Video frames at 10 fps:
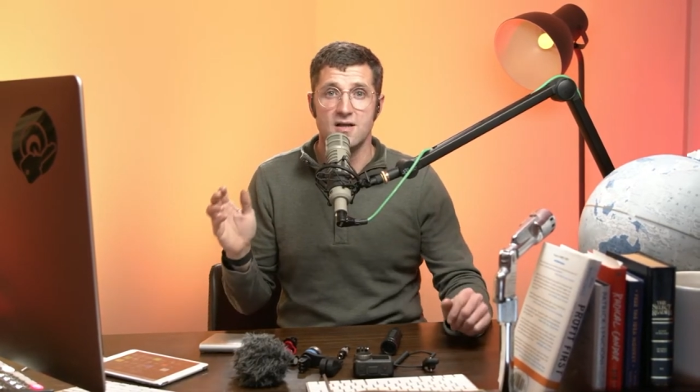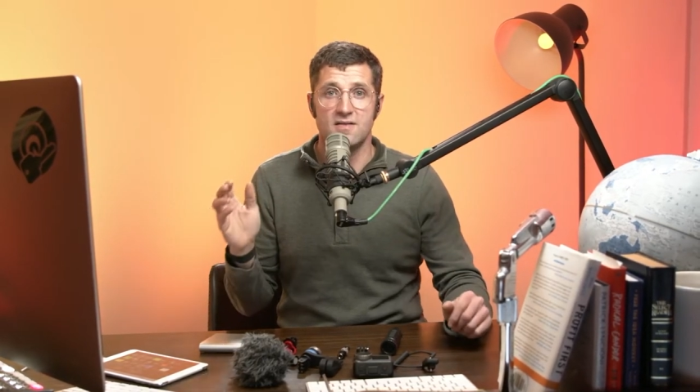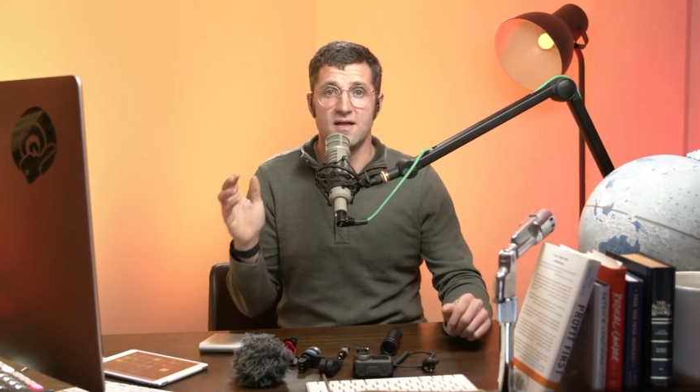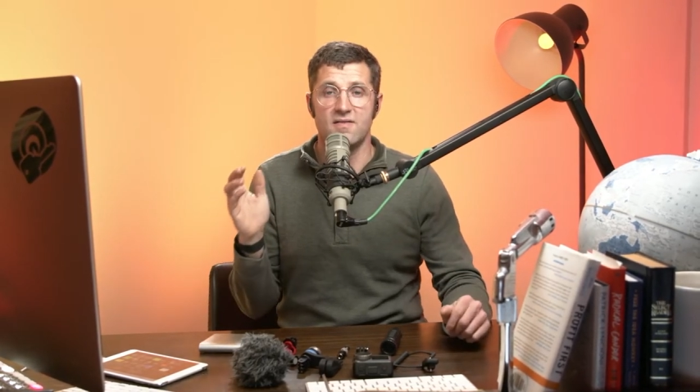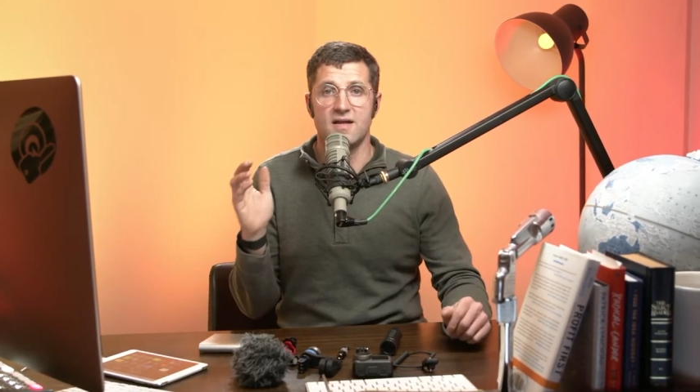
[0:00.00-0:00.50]

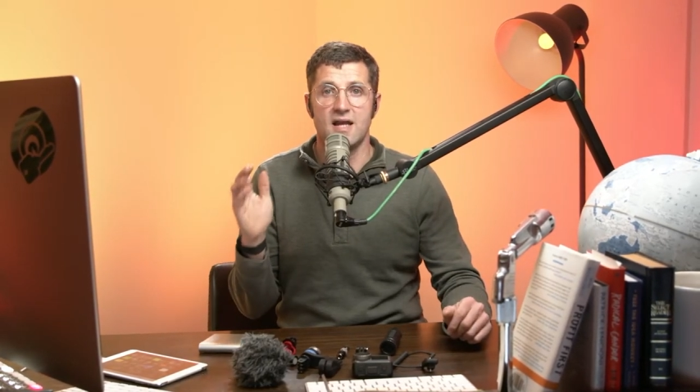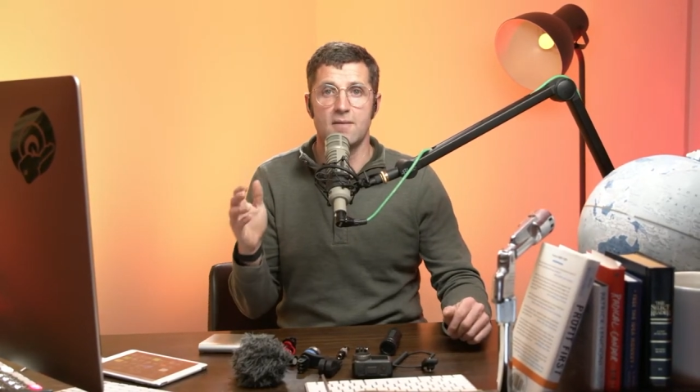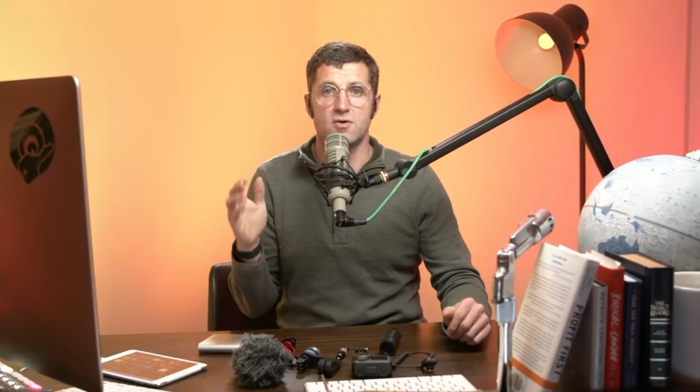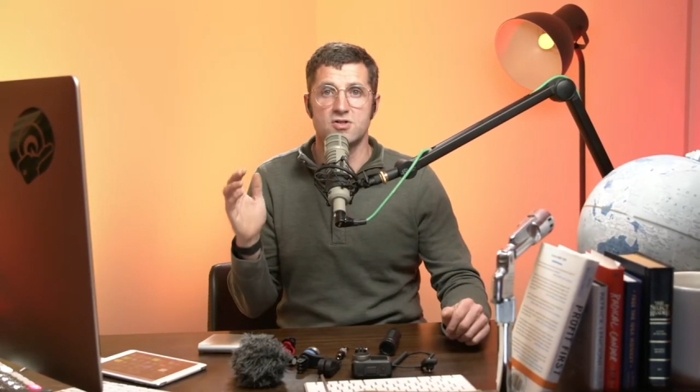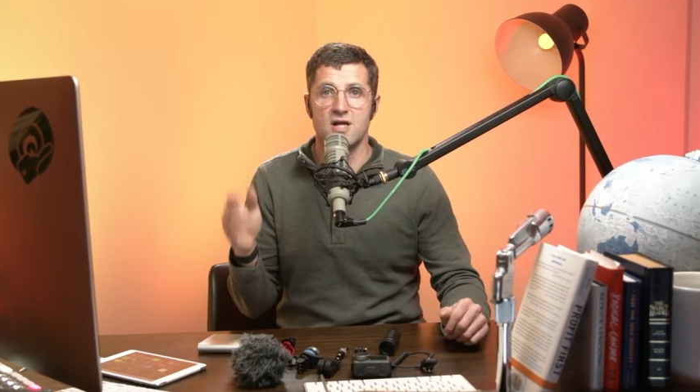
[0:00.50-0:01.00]
that the
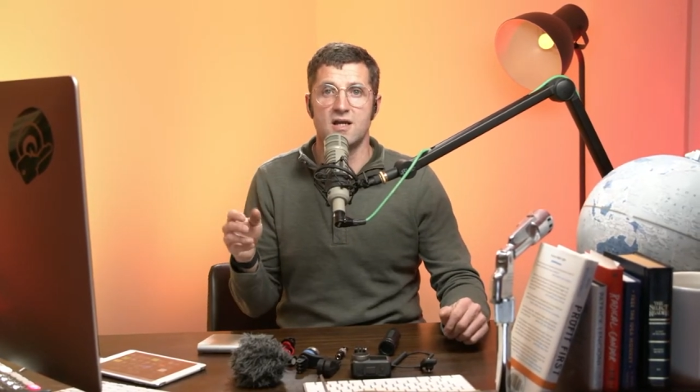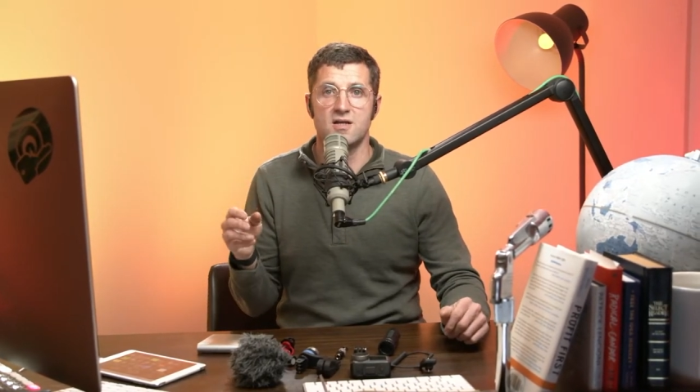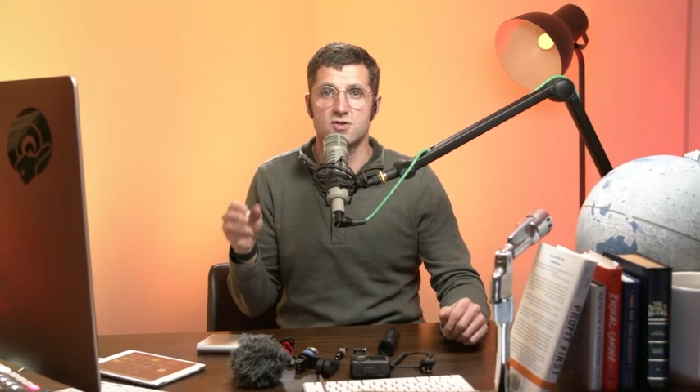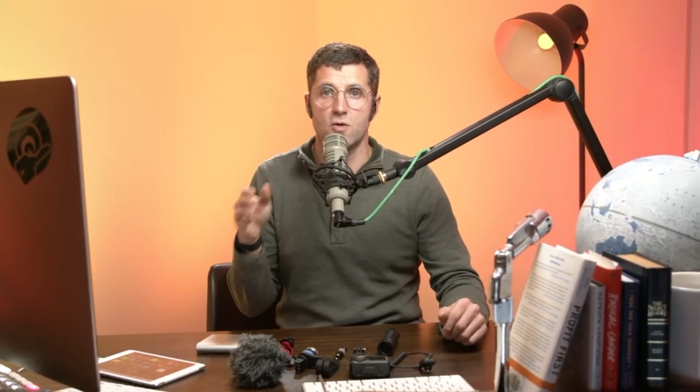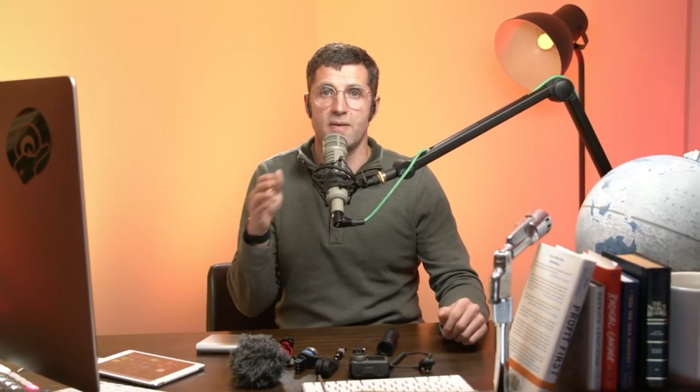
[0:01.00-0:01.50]
camera is
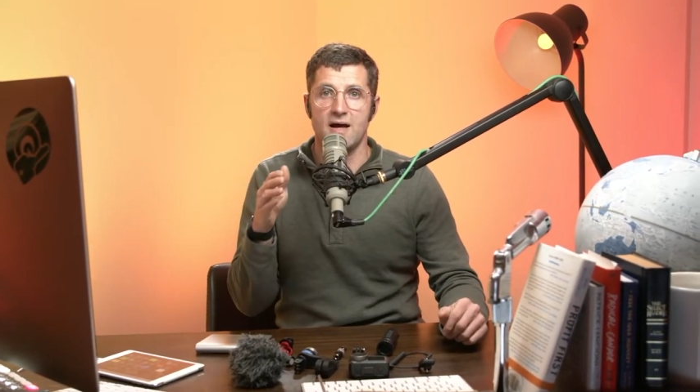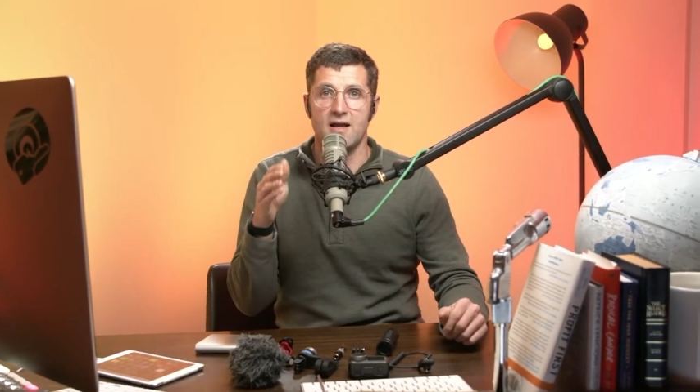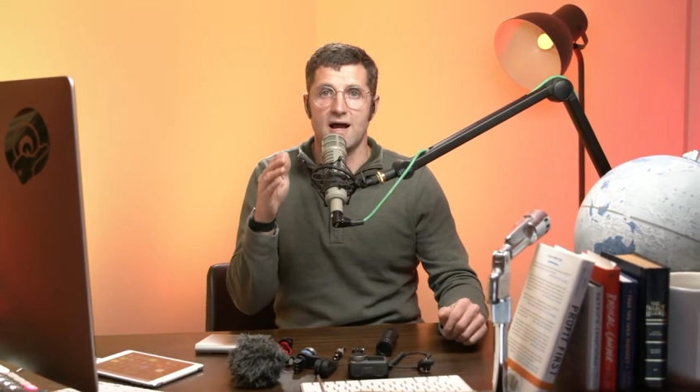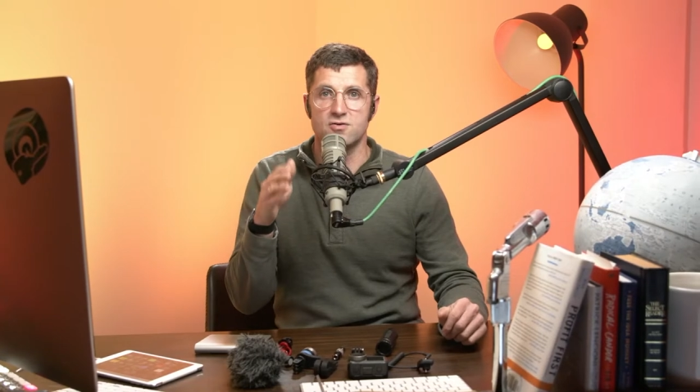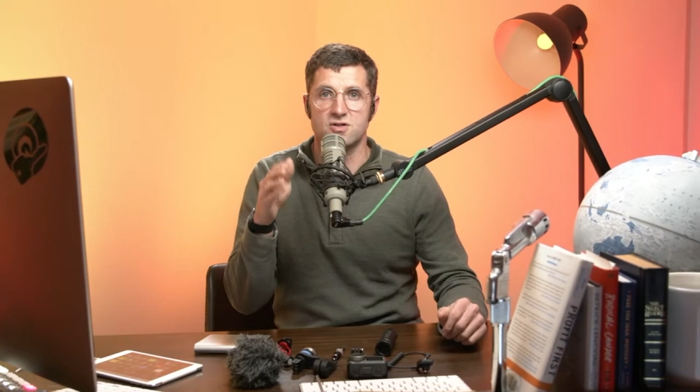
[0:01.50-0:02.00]
shaking so
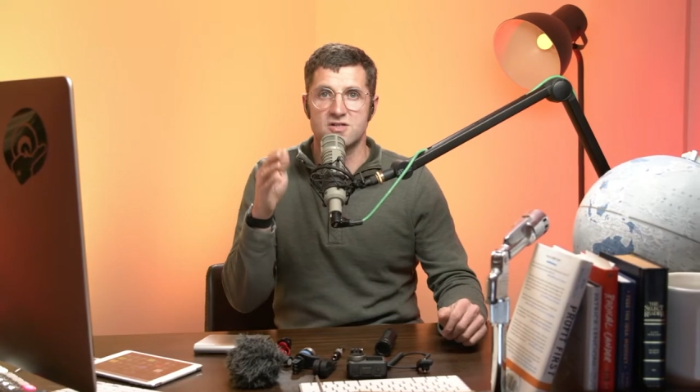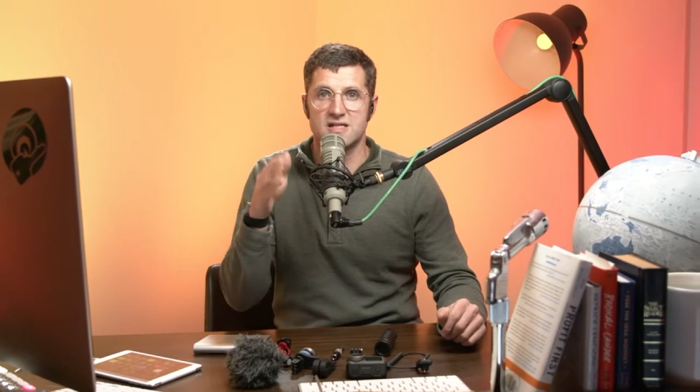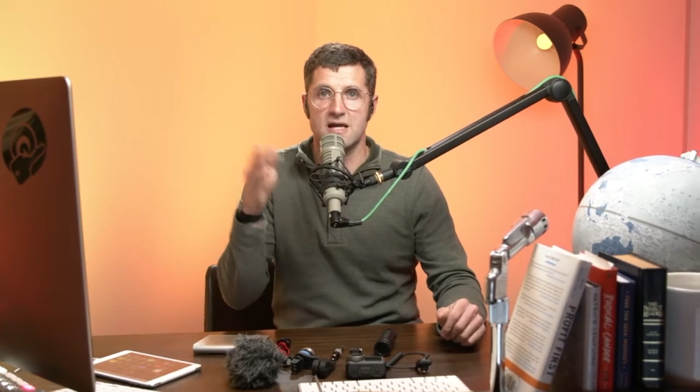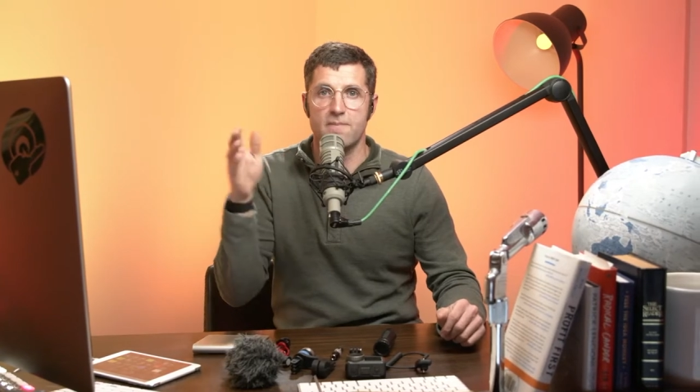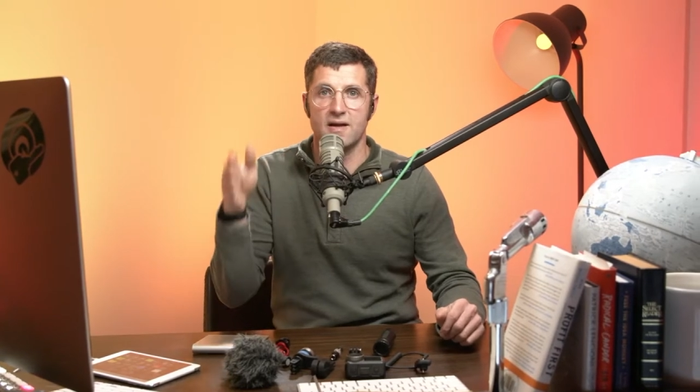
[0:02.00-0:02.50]
bad, I'll just
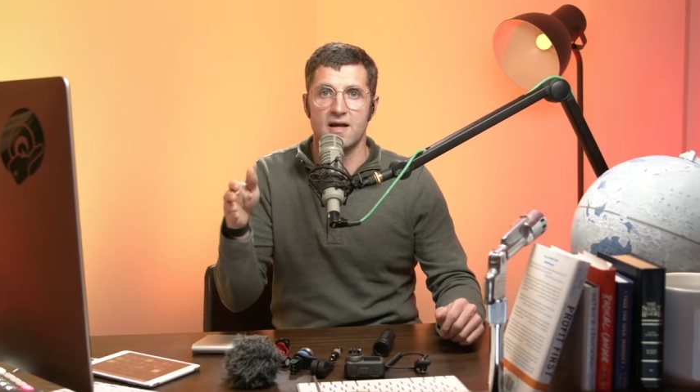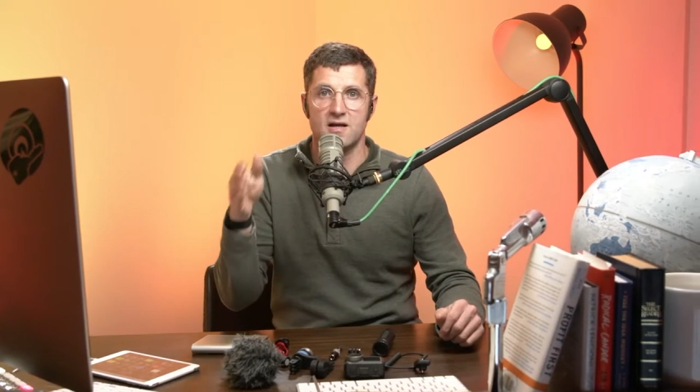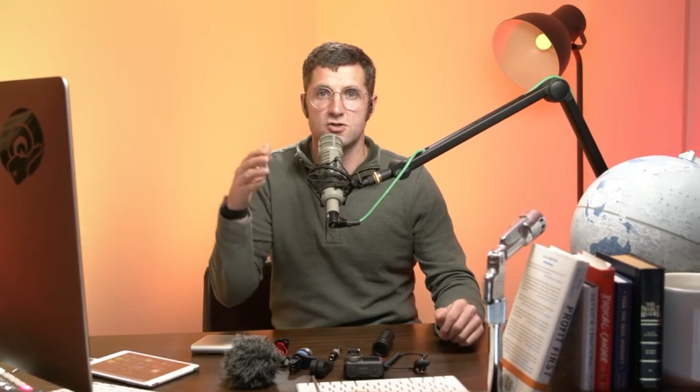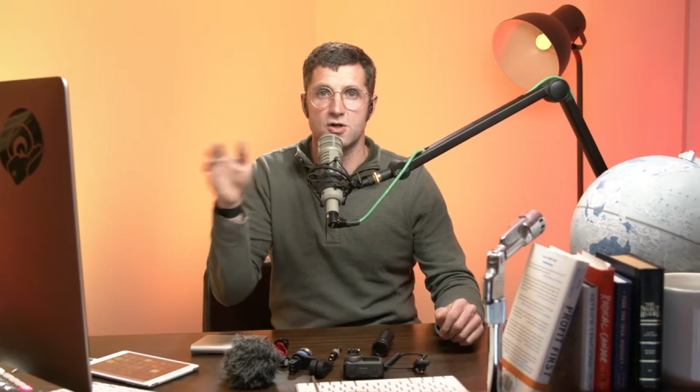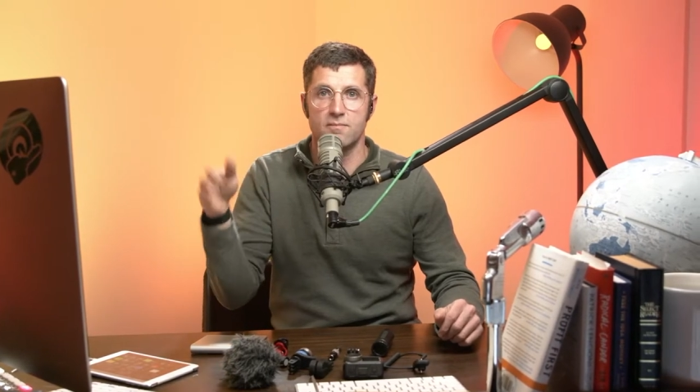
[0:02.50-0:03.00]
skip and kind
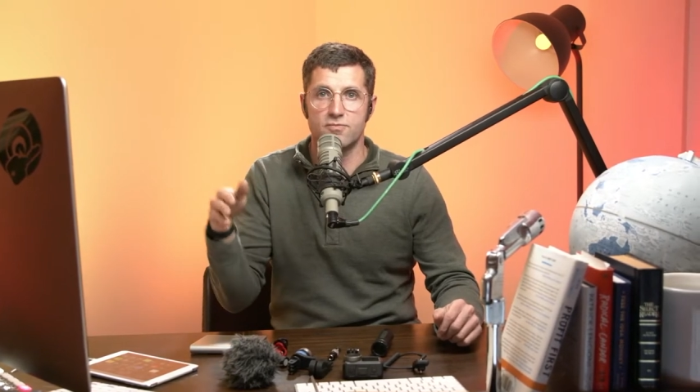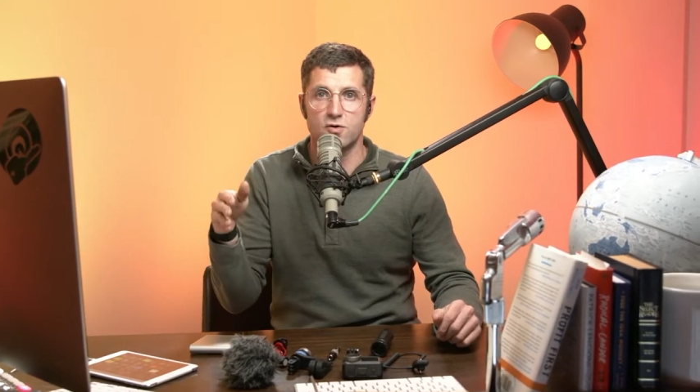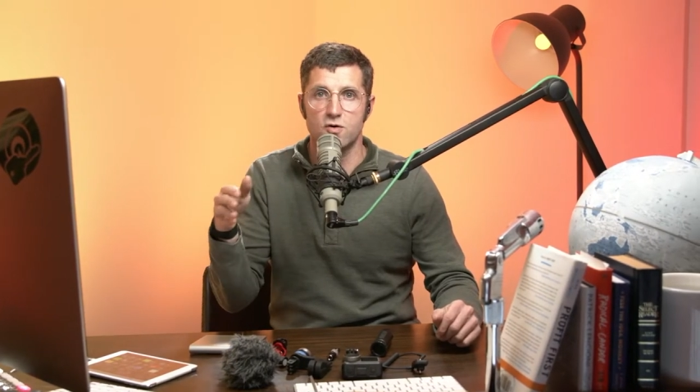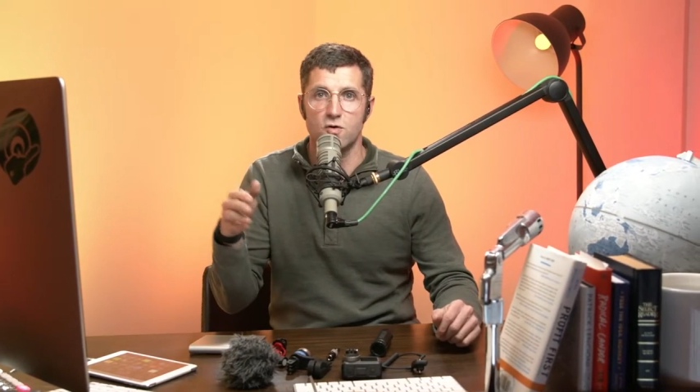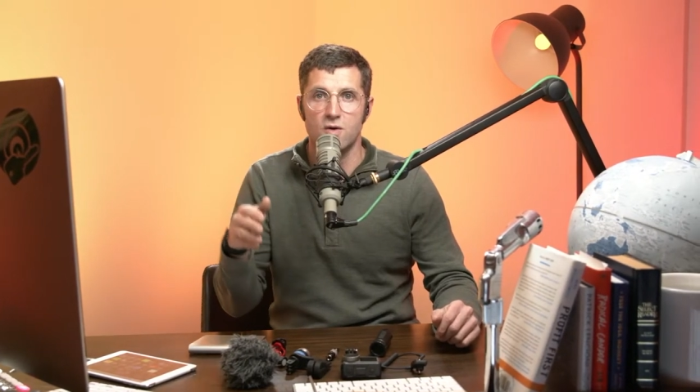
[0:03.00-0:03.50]
of jump
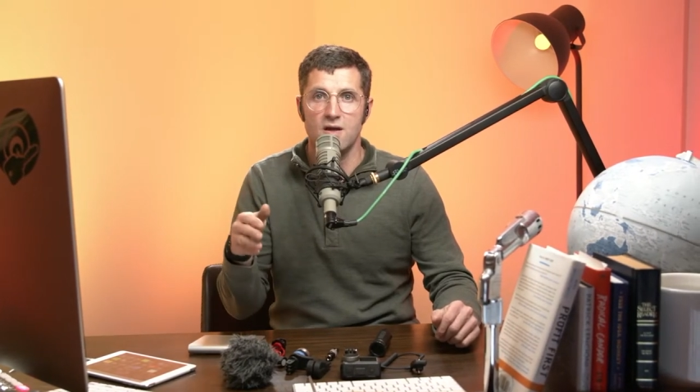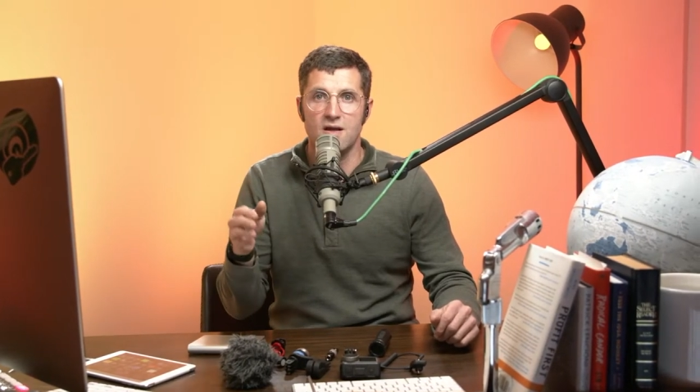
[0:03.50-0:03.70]
through